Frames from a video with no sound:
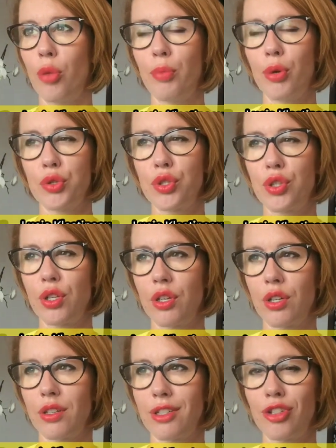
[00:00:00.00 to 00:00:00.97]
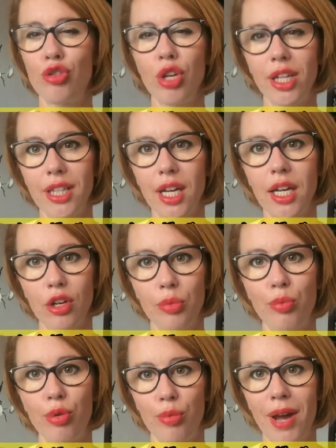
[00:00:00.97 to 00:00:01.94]
almost strict,
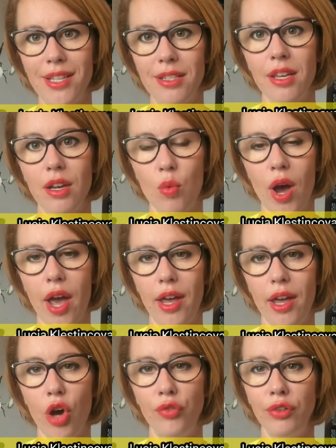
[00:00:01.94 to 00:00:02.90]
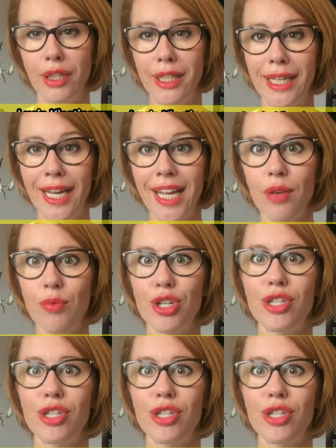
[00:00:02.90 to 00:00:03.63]
uncompromising way of leading,